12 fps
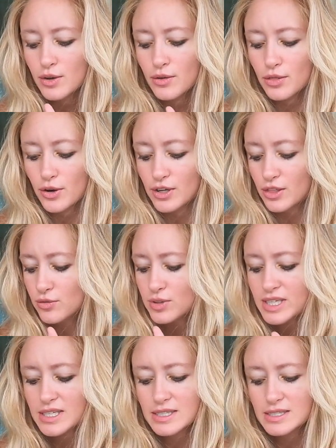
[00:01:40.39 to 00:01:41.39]

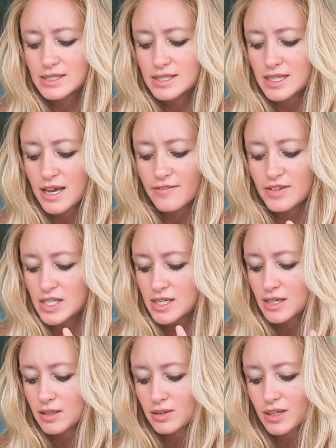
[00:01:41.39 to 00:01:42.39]
33, 7,
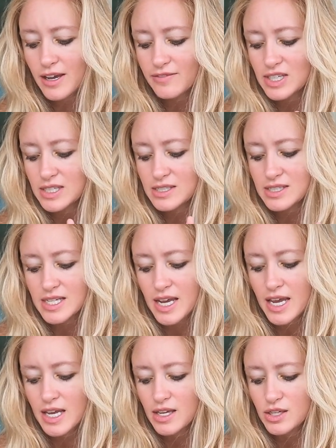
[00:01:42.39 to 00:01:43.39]
11,
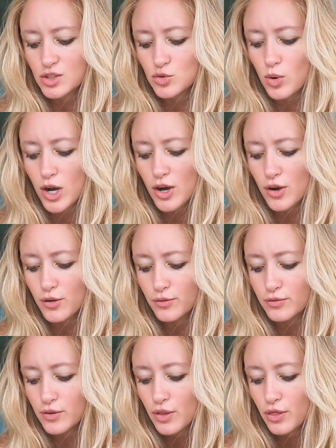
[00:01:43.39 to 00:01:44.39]
10, 12,
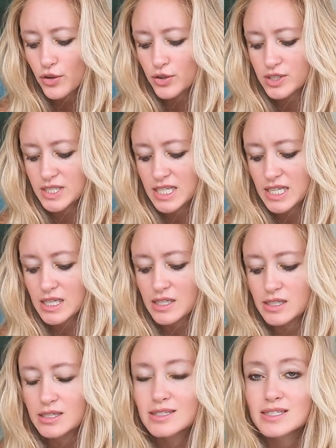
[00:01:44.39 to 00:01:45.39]

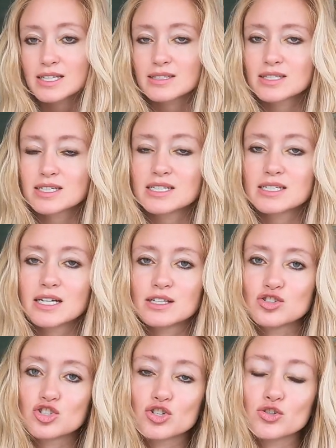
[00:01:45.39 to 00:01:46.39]
13, 16,
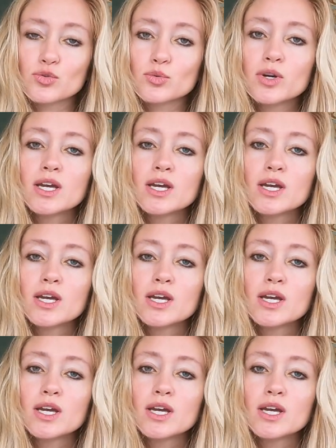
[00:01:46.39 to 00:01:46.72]
and 2.